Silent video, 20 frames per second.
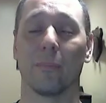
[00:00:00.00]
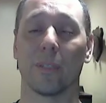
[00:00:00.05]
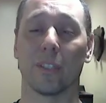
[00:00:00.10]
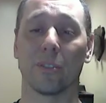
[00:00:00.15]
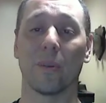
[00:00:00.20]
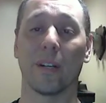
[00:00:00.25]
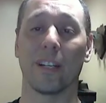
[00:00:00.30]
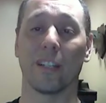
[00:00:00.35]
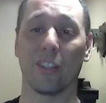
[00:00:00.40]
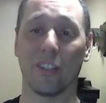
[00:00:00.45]

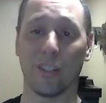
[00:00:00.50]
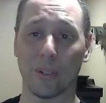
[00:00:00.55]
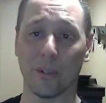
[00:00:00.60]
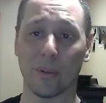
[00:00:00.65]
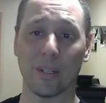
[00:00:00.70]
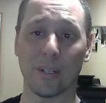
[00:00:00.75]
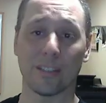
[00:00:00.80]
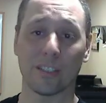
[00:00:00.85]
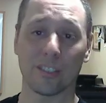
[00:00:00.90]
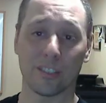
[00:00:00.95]
Between
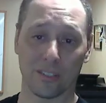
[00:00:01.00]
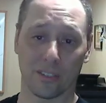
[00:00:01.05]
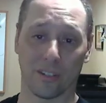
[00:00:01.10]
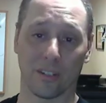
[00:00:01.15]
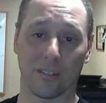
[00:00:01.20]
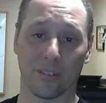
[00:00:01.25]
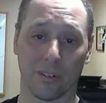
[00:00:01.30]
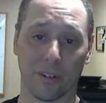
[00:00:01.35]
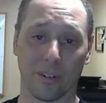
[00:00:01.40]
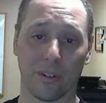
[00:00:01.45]
you and the
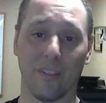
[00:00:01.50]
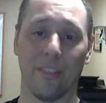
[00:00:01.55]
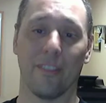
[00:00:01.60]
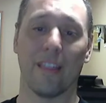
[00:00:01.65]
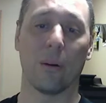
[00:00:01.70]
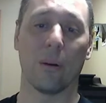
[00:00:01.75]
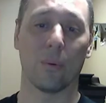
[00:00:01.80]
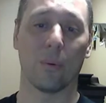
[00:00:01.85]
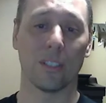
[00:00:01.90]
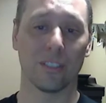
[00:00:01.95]
server,
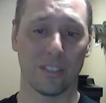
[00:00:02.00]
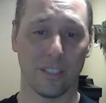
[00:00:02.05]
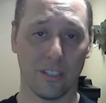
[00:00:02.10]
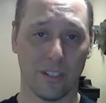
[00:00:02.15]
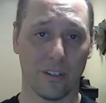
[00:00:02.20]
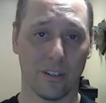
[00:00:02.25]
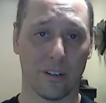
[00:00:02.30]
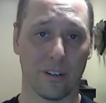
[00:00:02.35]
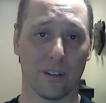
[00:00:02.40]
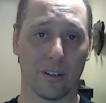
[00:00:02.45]
that was
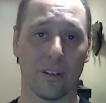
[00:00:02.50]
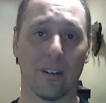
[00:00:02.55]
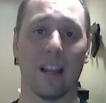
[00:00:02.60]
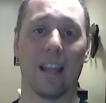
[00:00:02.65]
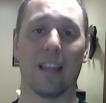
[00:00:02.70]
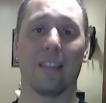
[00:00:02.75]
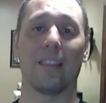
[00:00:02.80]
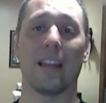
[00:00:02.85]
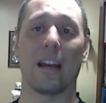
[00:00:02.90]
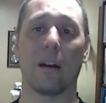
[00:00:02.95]
secure
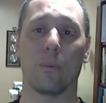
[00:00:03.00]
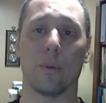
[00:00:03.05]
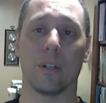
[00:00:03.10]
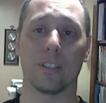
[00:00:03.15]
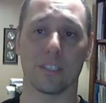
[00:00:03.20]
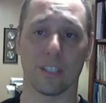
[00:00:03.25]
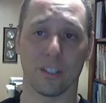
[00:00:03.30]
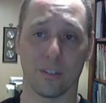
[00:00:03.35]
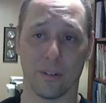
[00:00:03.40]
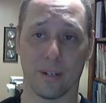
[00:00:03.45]
and that
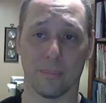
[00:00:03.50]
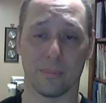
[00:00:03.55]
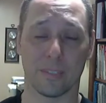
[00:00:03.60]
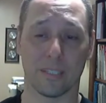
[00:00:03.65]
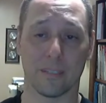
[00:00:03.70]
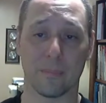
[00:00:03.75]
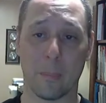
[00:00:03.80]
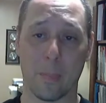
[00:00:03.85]
was encrypted.